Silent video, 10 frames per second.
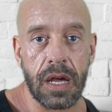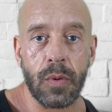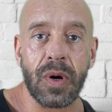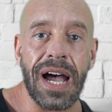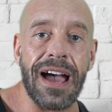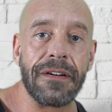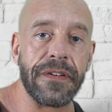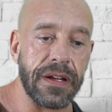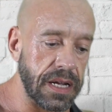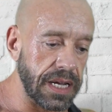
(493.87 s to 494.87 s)
will
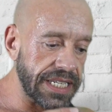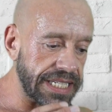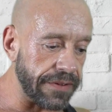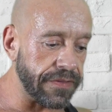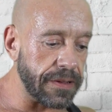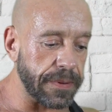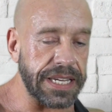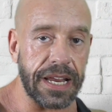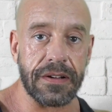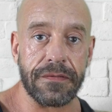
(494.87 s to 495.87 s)
have
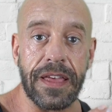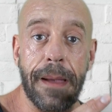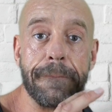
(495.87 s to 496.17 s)
70% of their